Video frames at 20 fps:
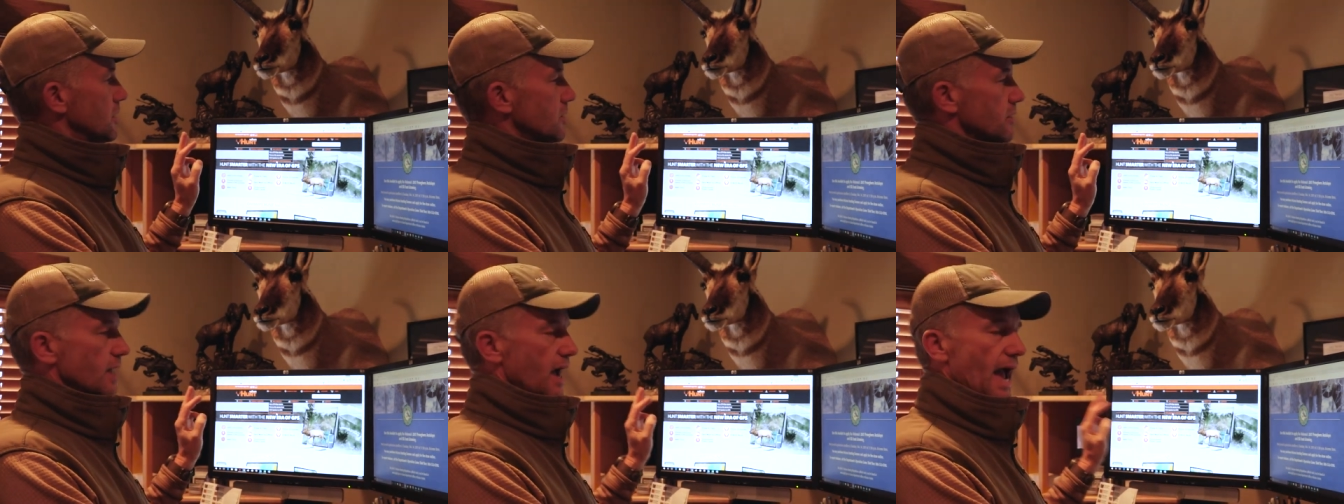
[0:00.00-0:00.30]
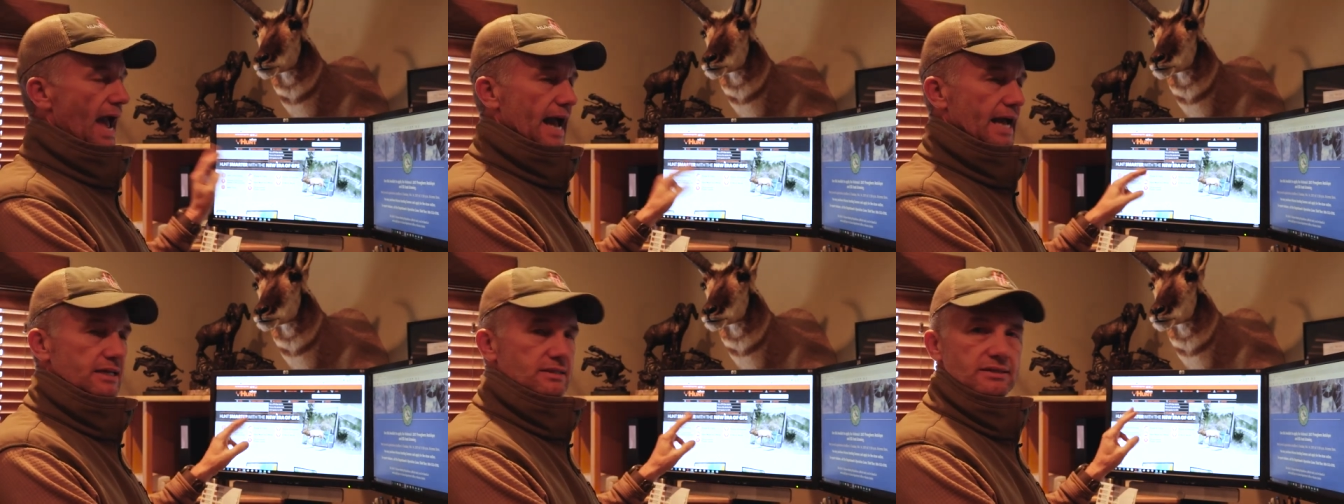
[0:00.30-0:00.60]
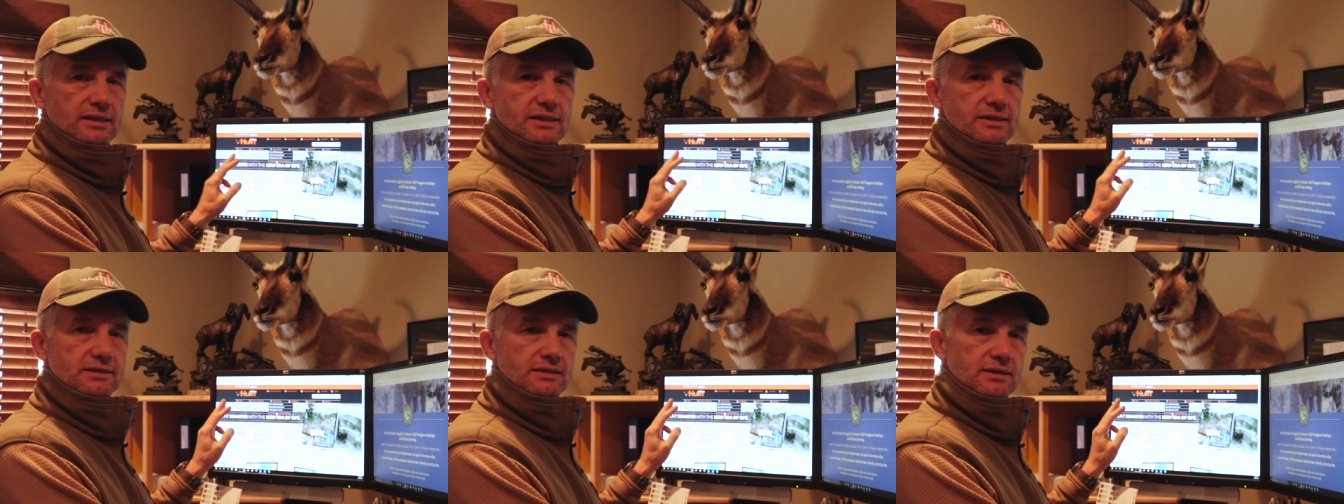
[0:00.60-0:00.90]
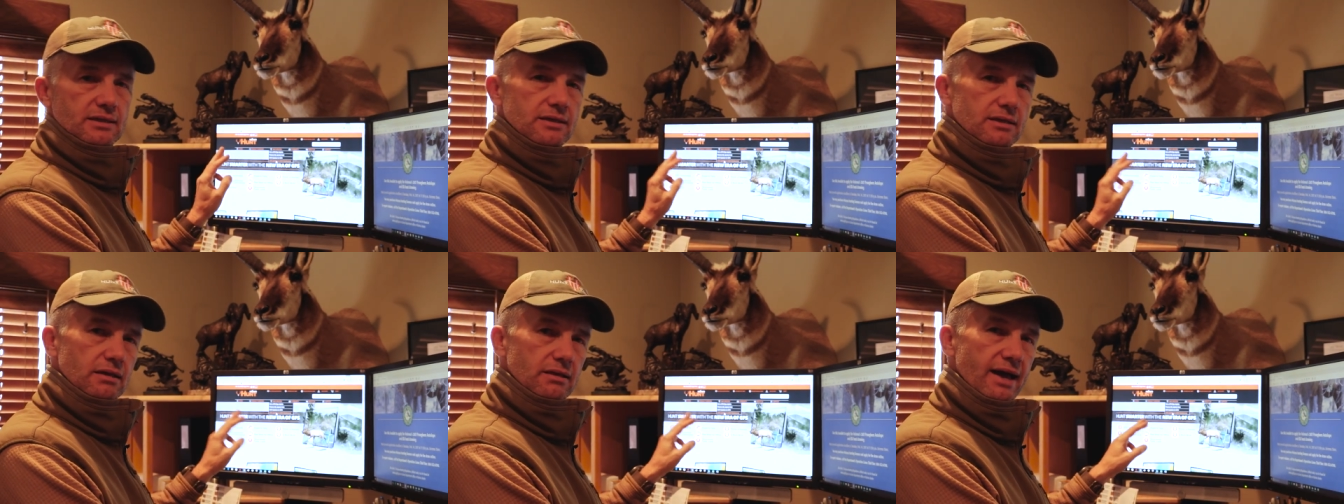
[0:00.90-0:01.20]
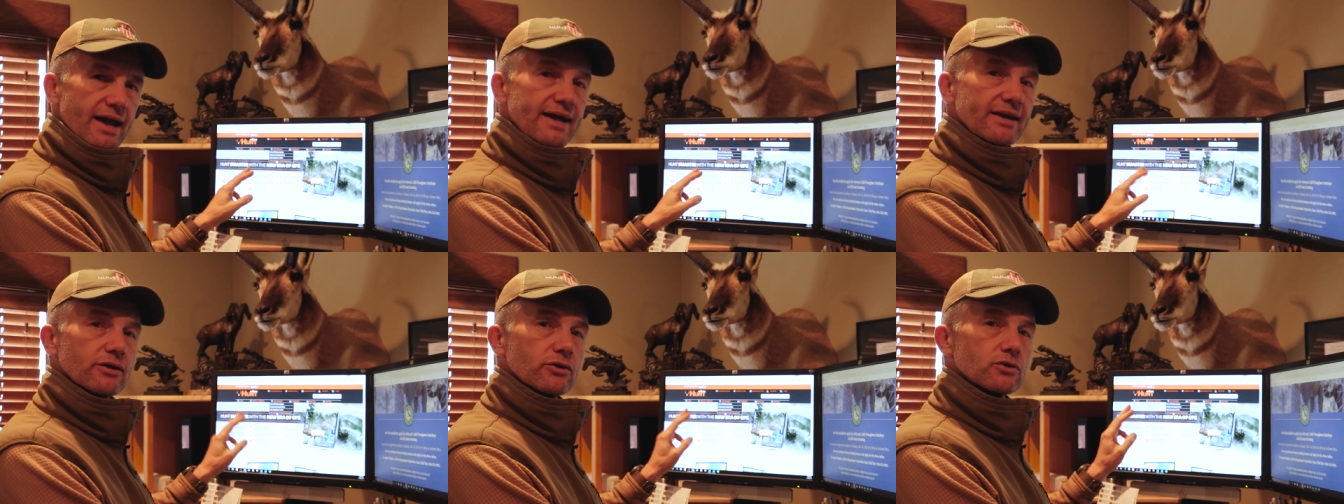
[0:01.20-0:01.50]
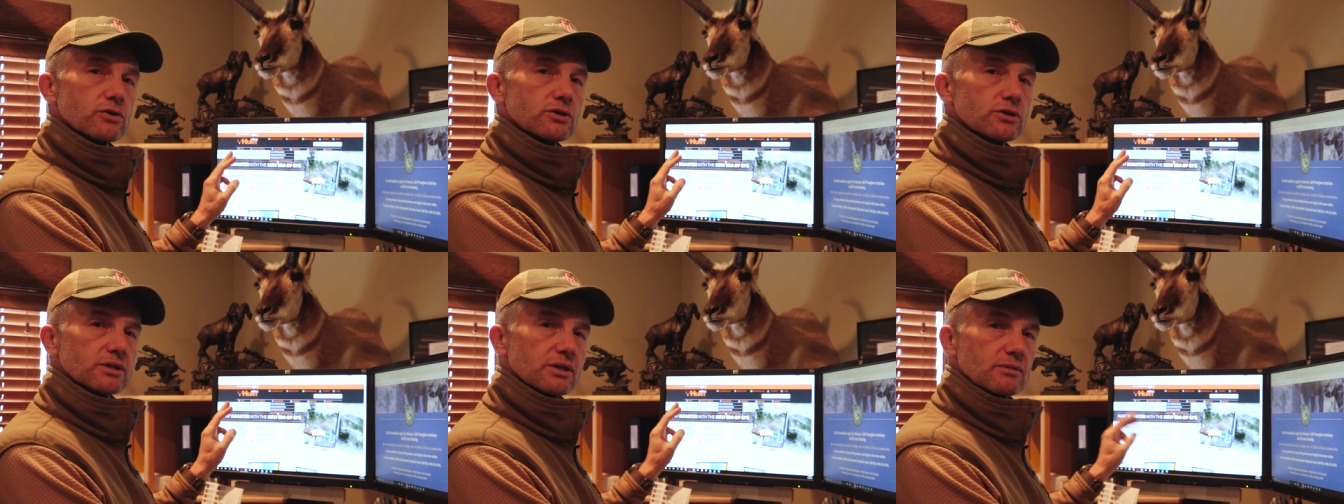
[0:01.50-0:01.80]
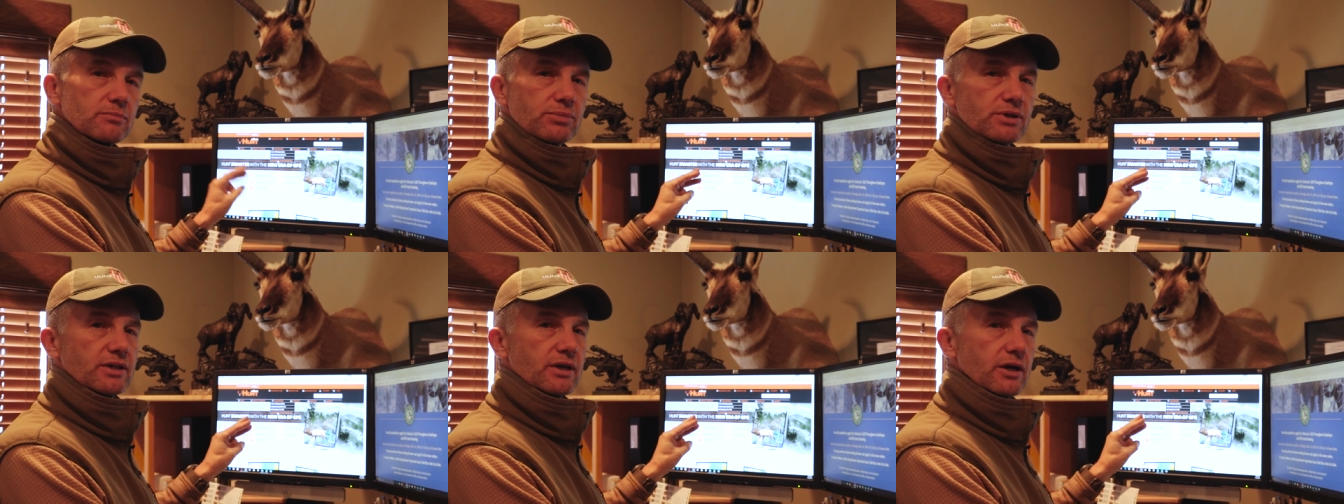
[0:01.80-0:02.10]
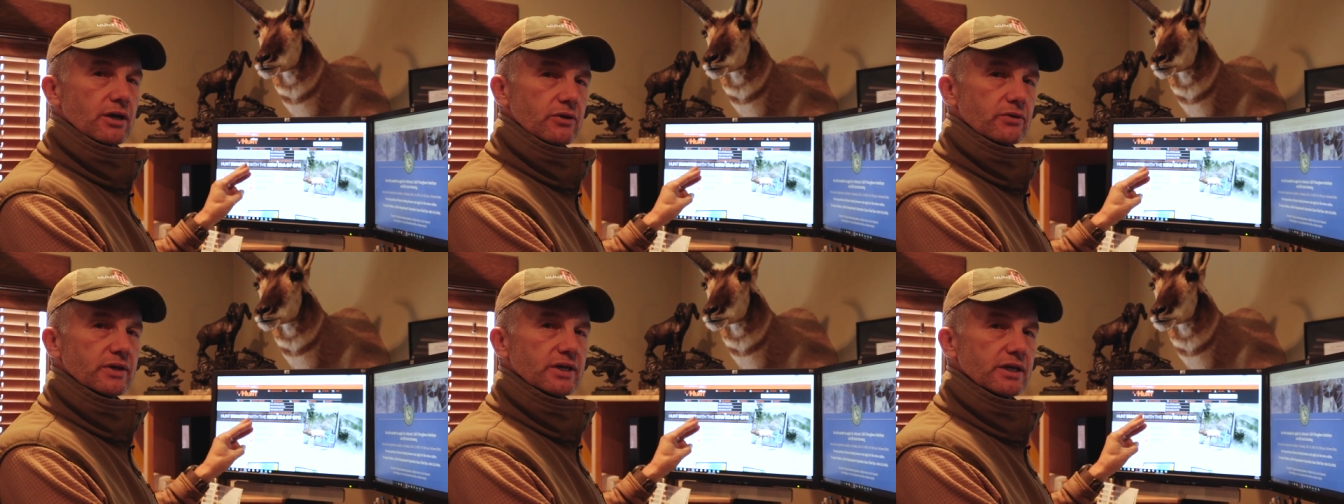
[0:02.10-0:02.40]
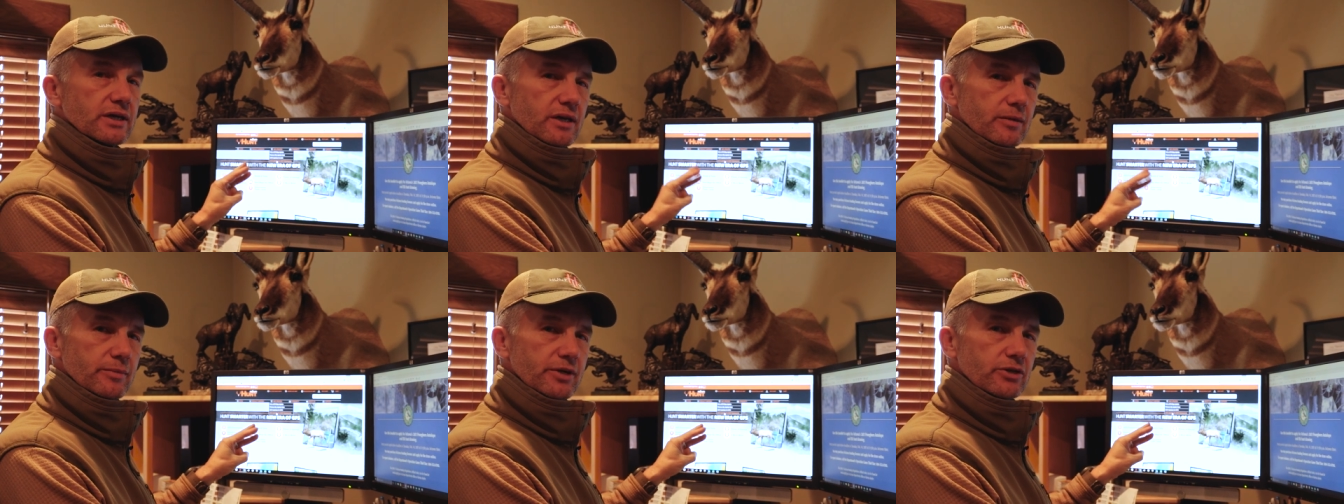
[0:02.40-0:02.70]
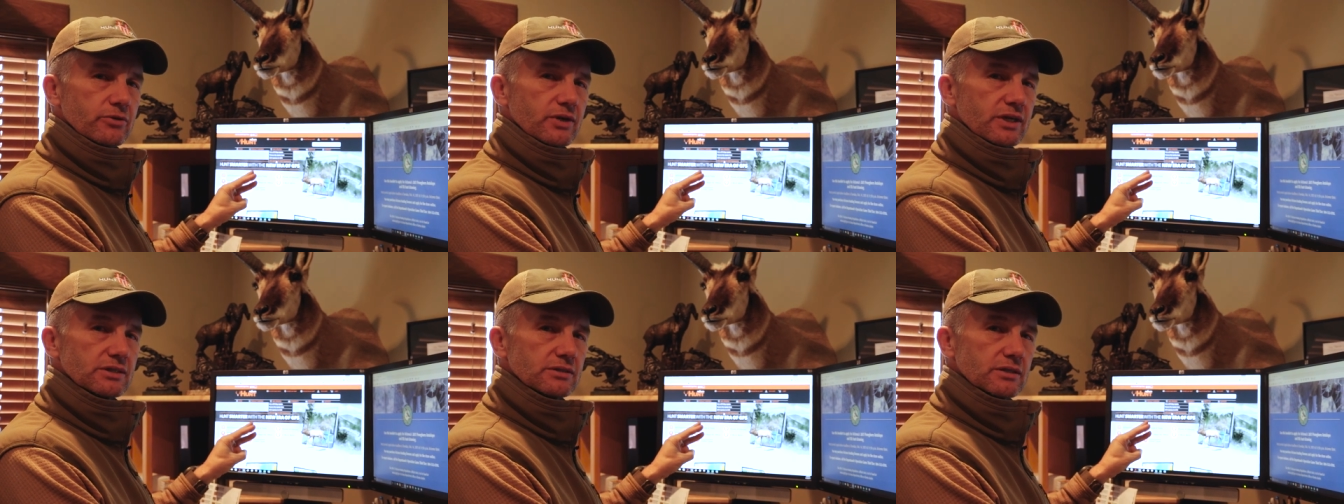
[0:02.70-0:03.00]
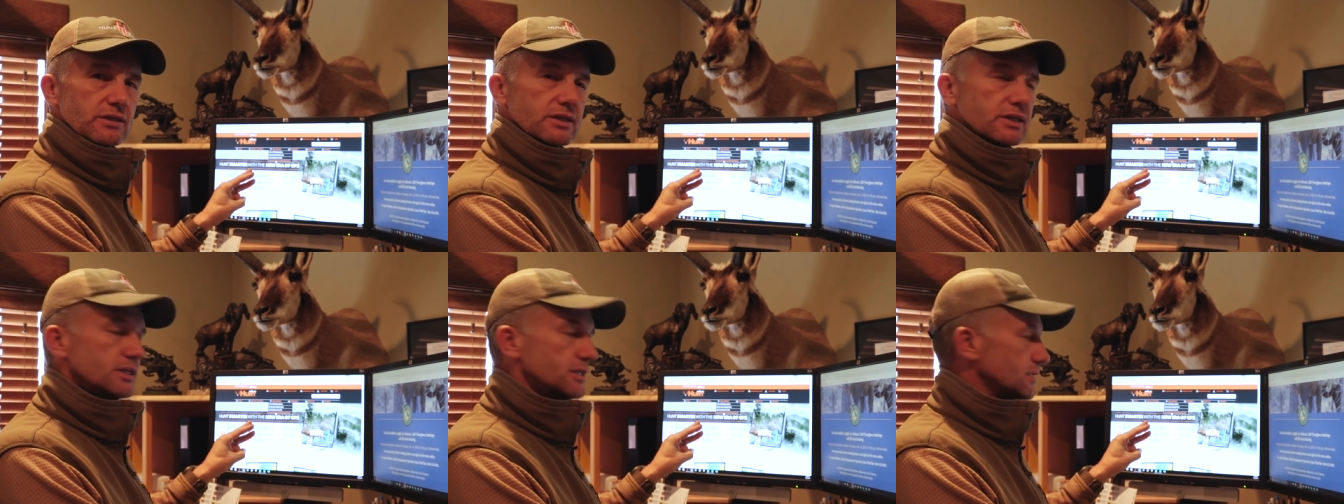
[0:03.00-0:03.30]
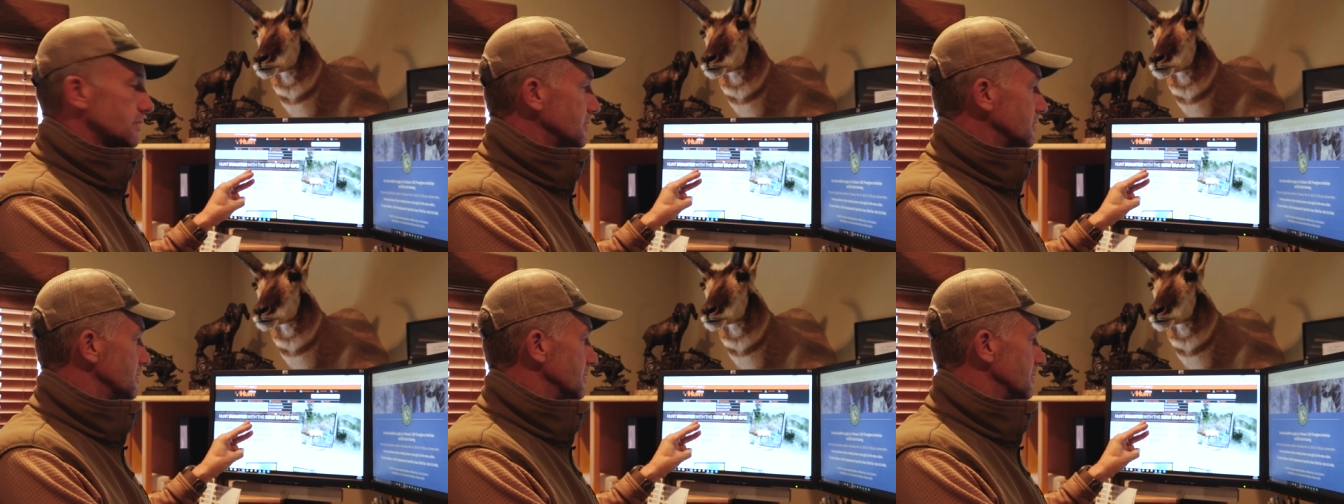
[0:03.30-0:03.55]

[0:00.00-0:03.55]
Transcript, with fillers: the access and the land ownership and the area I'm interested in.